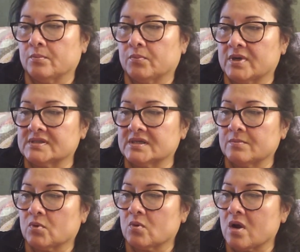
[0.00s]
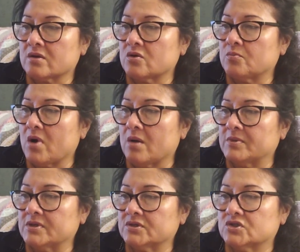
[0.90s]
President Barack
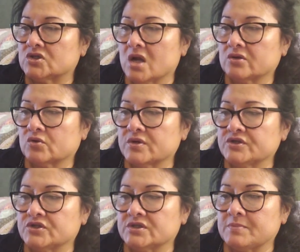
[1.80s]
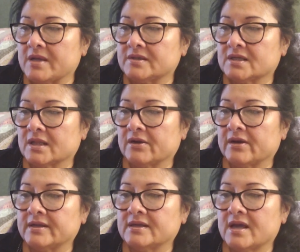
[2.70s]
Obama shocked Christians by
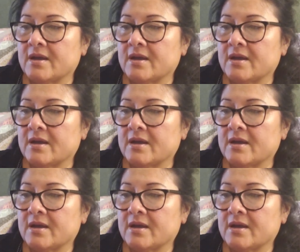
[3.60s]
declaring